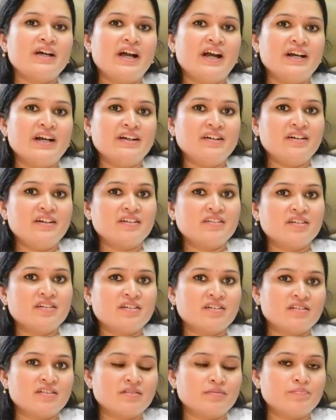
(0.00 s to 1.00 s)
and
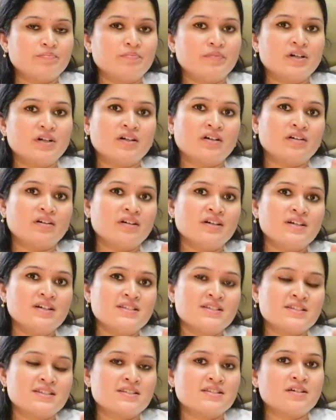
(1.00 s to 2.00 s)

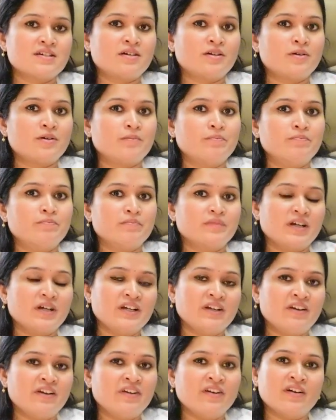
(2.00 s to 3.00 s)
the
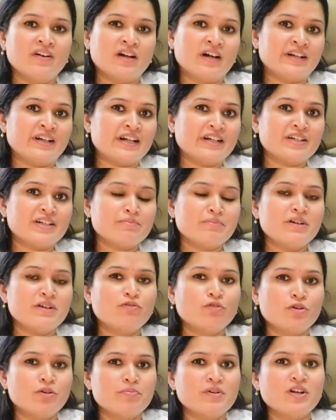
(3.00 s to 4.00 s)
anatomy
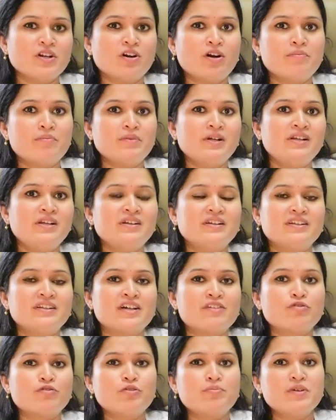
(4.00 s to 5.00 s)
would be normal.
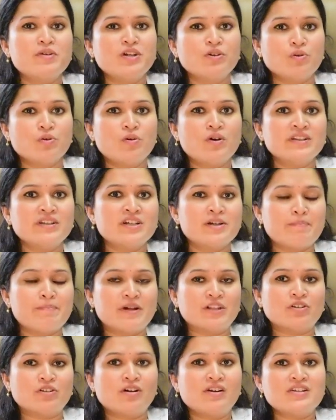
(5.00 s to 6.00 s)
There would be no other
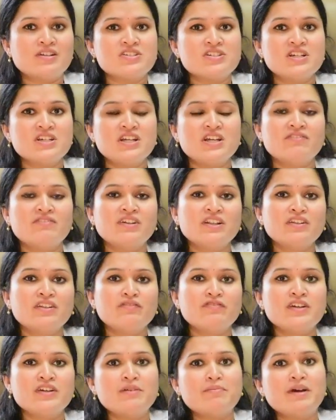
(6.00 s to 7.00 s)
pathology. Even
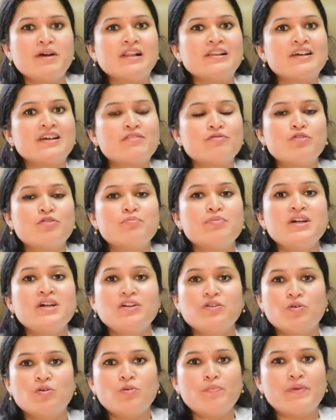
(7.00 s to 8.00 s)
the female, there would
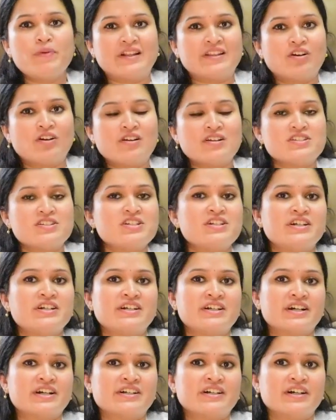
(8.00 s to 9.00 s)
be no pathology
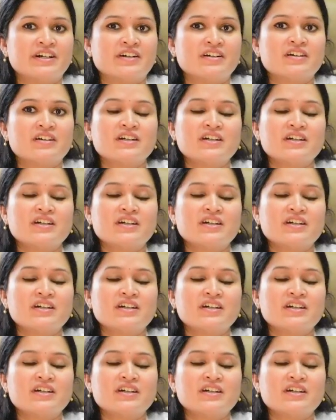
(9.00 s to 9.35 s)
detected.